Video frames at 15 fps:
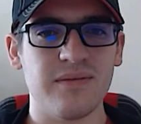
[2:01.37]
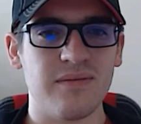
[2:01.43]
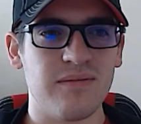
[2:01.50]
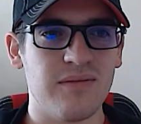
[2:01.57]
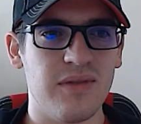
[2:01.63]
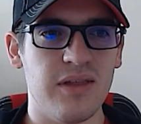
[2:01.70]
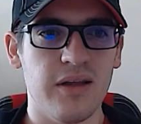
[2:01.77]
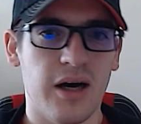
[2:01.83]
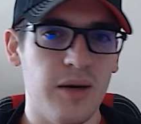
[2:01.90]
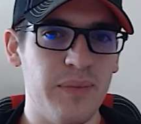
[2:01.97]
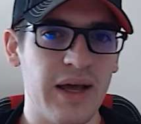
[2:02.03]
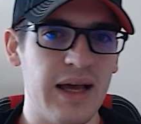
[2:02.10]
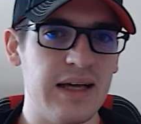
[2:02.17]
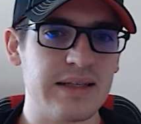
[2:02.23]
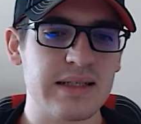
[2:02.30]
the
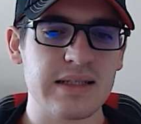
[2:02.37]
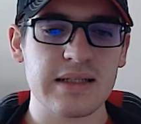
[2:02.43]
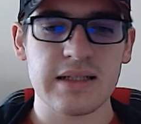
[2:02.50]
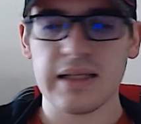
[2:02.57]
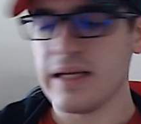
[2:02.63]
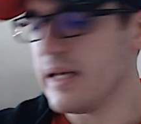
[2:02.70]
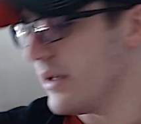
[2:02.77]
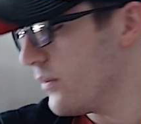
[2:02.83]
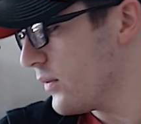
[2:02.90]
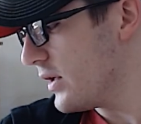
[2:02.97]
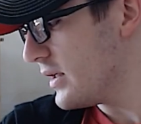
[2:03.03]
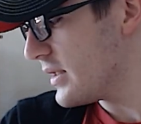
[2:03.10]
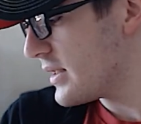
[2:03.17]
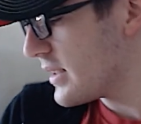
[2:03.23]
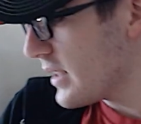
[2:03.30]
best. It
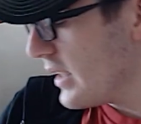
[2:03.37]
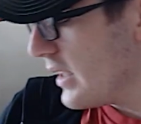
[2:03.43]
was,